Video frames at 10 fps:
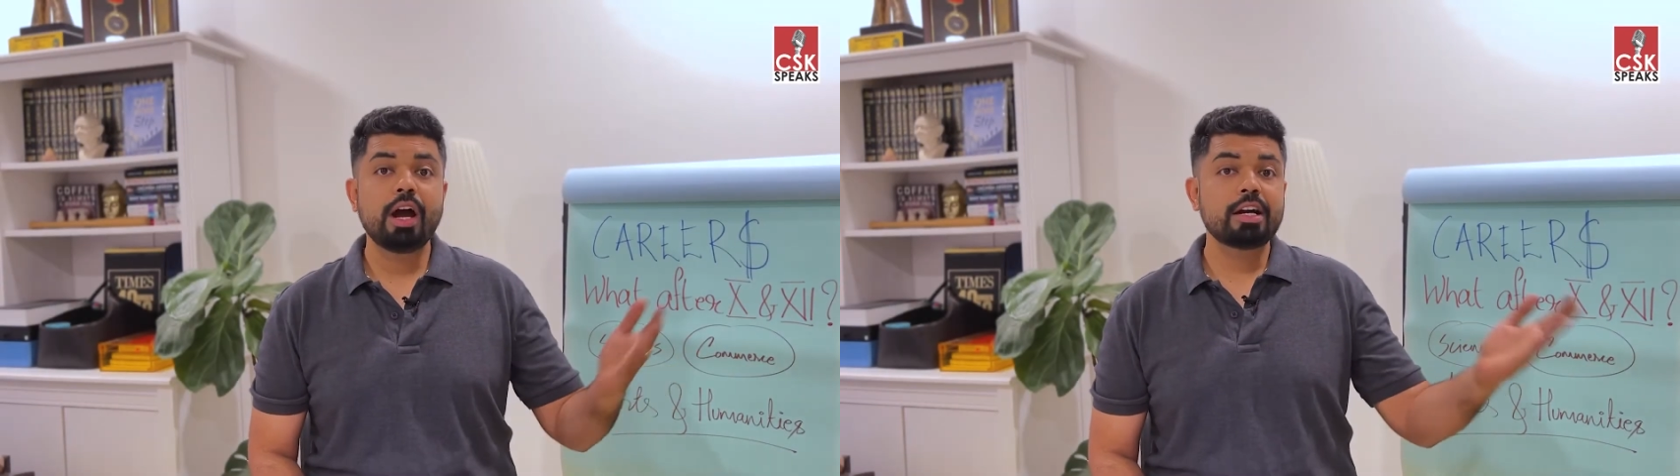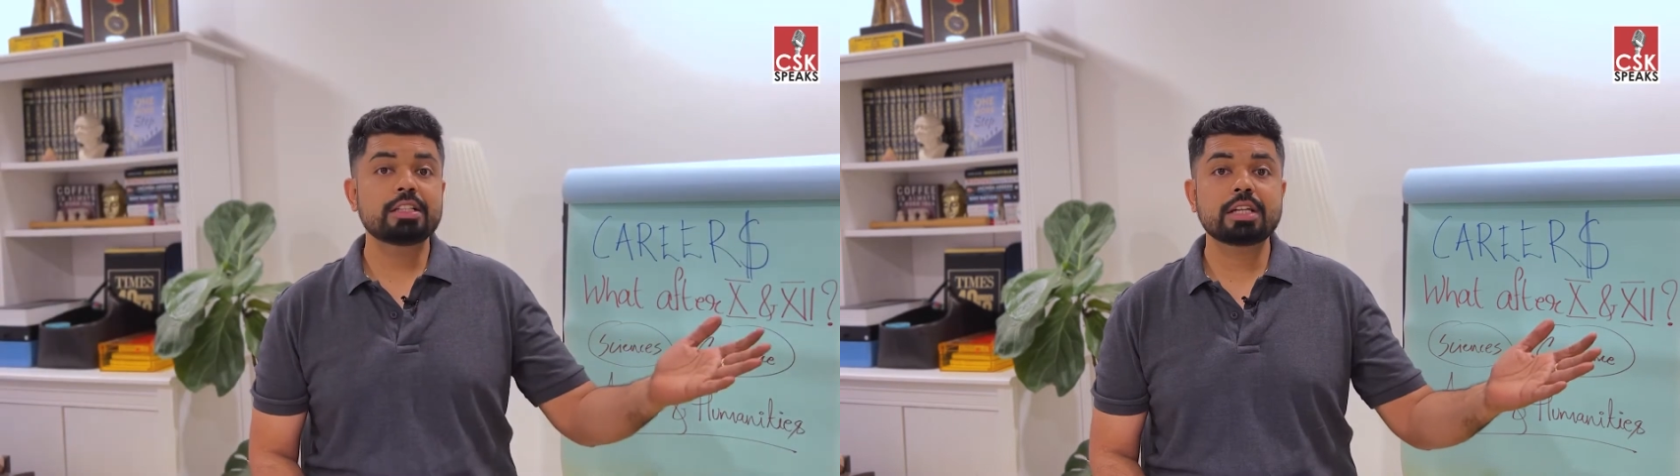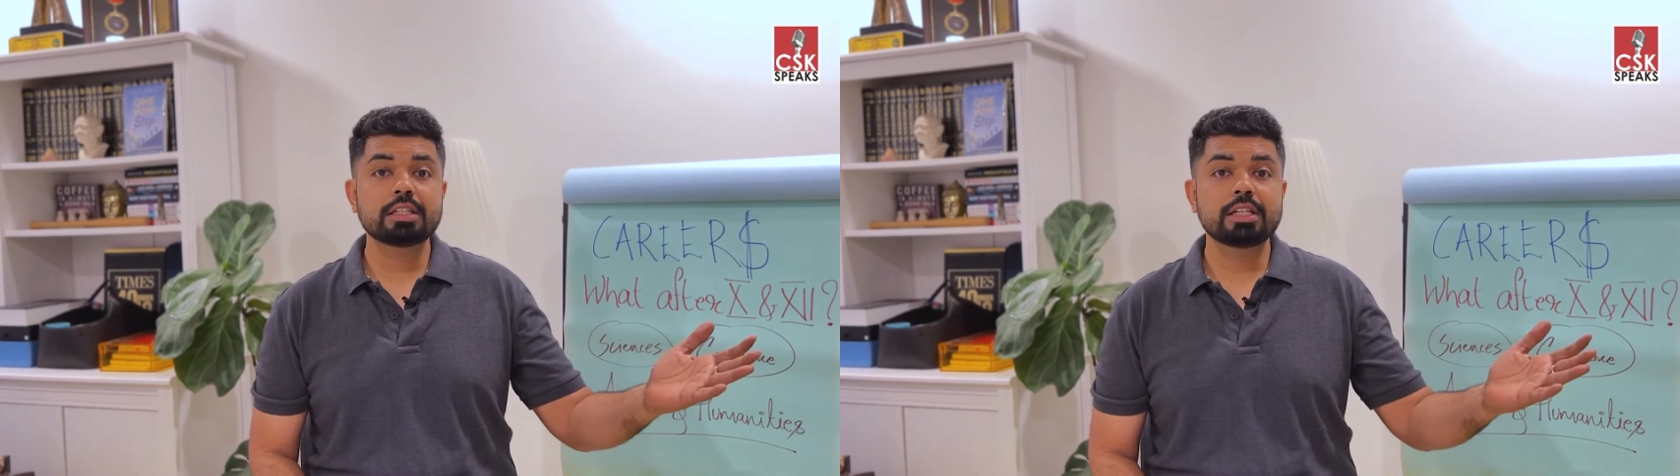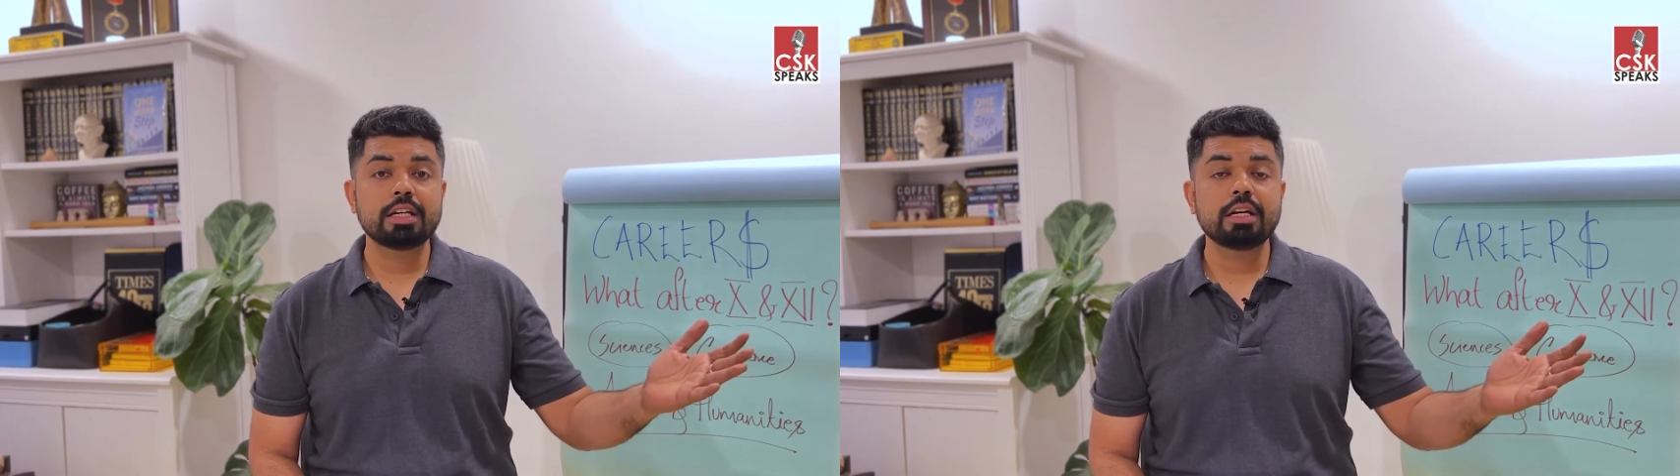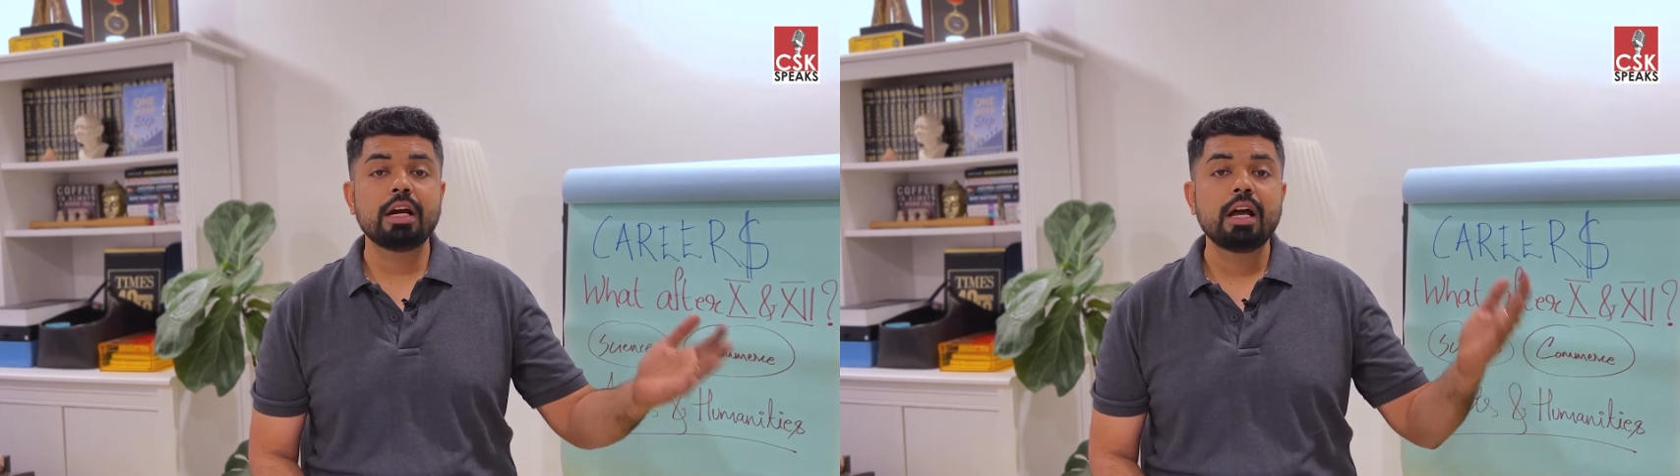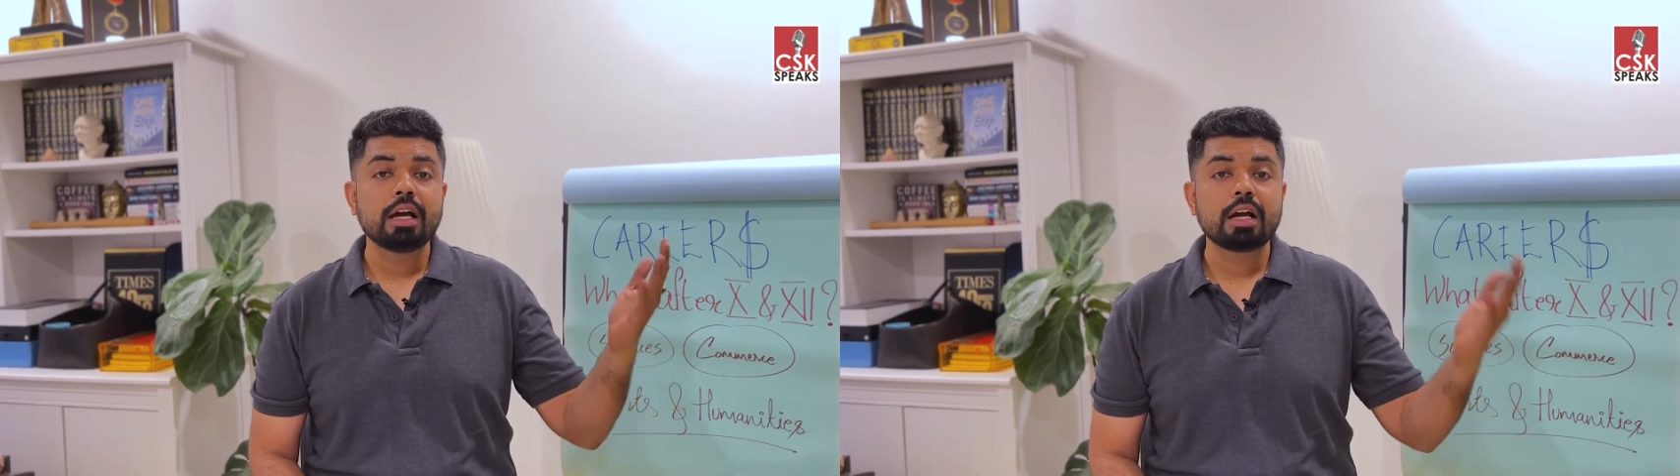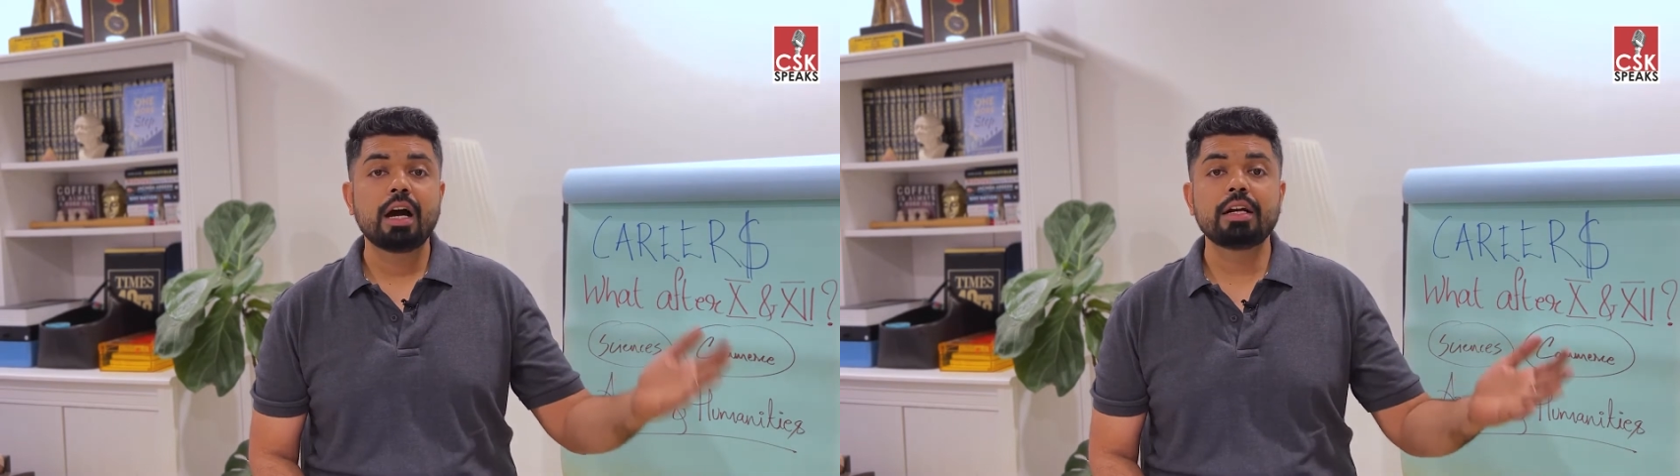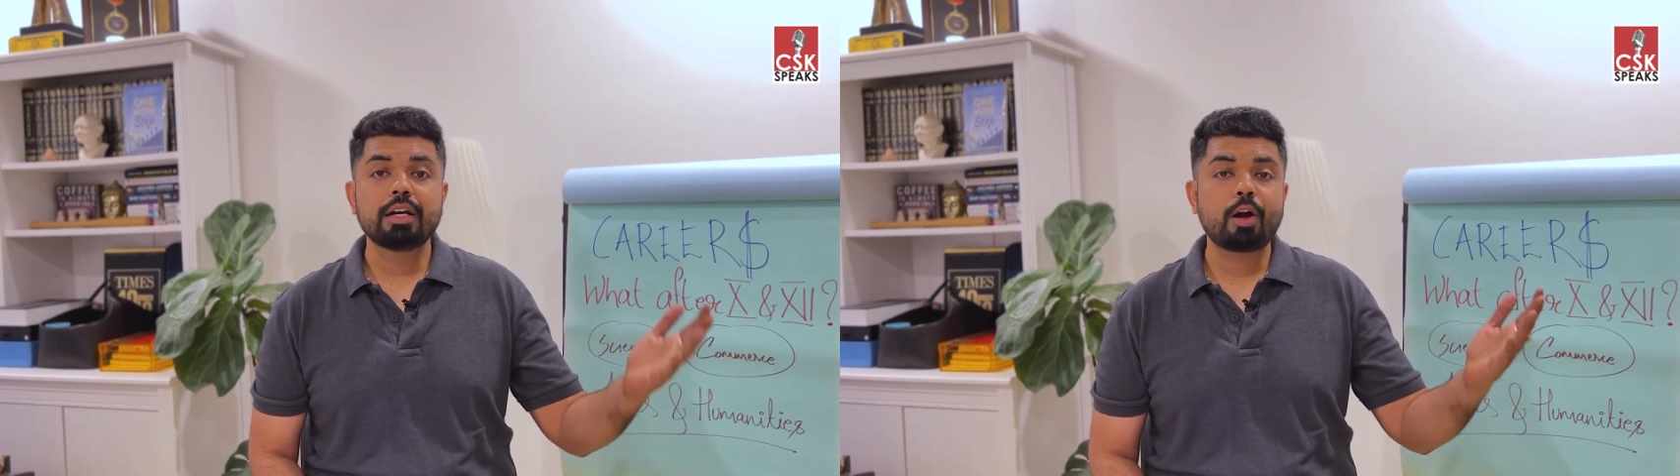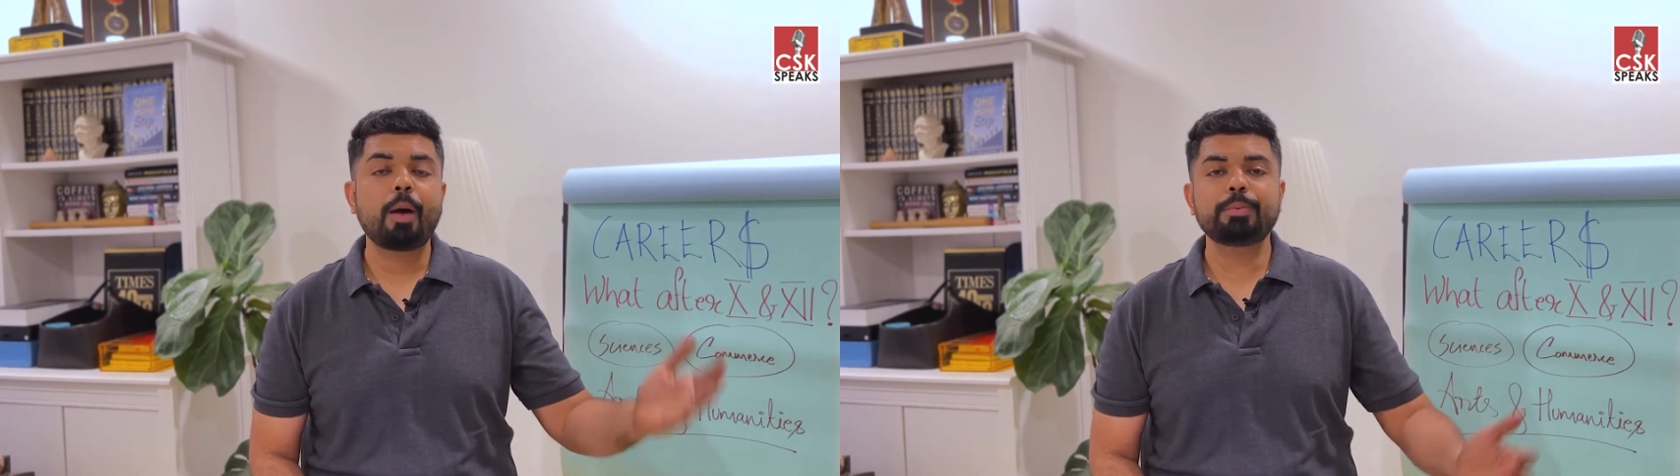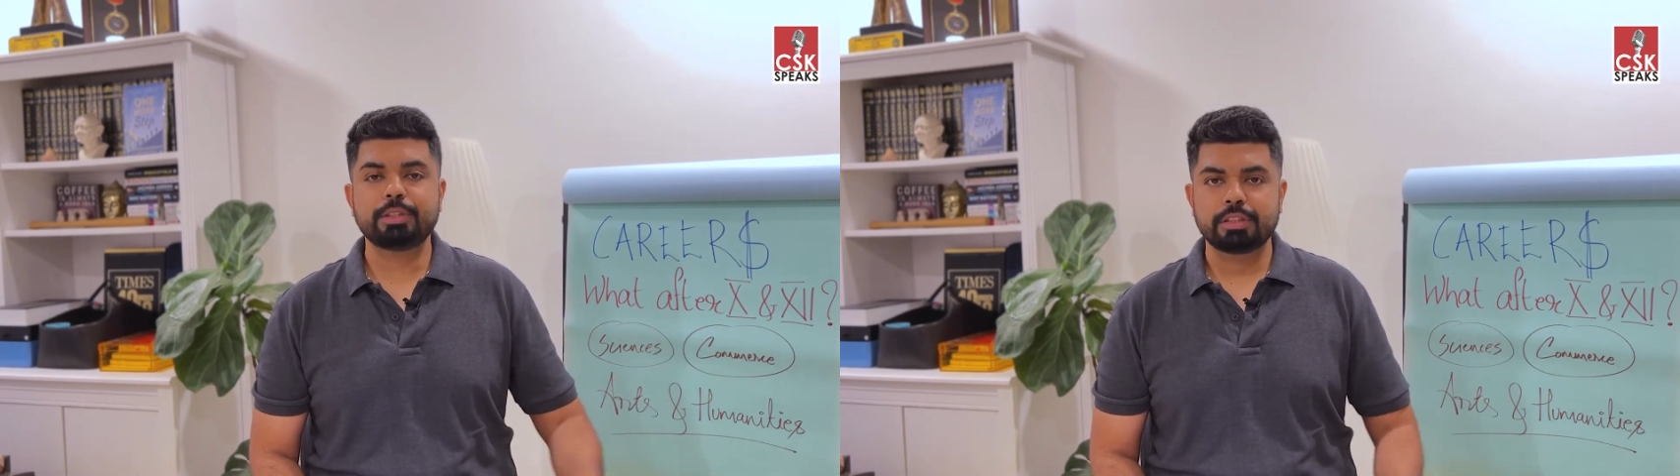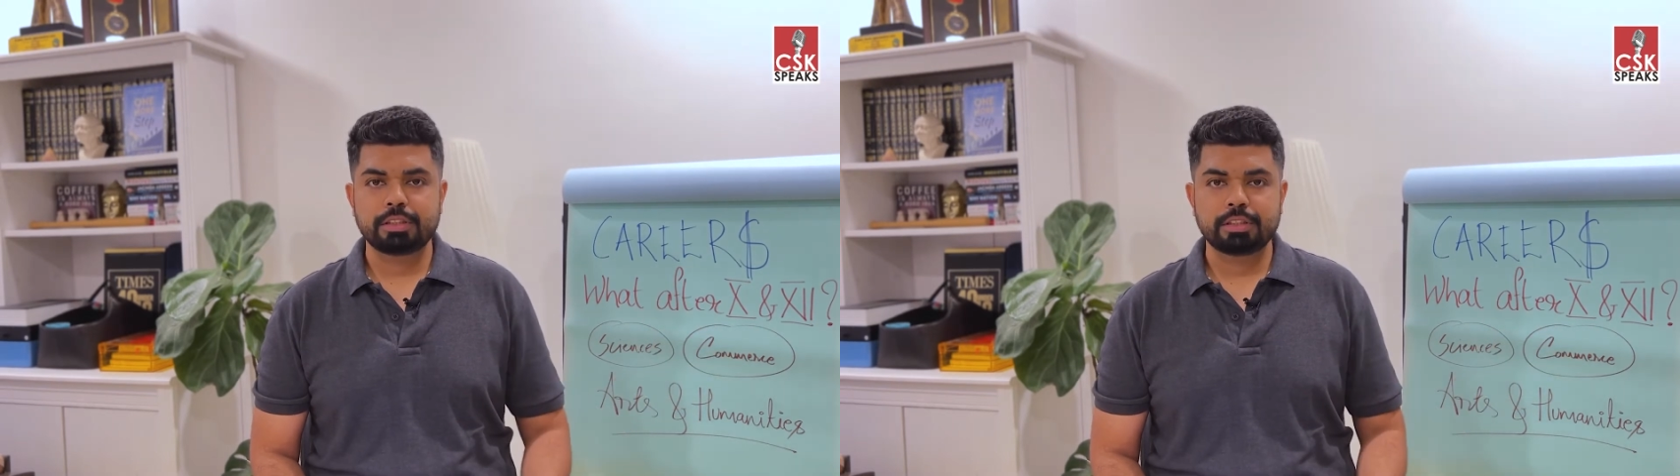discussing career options.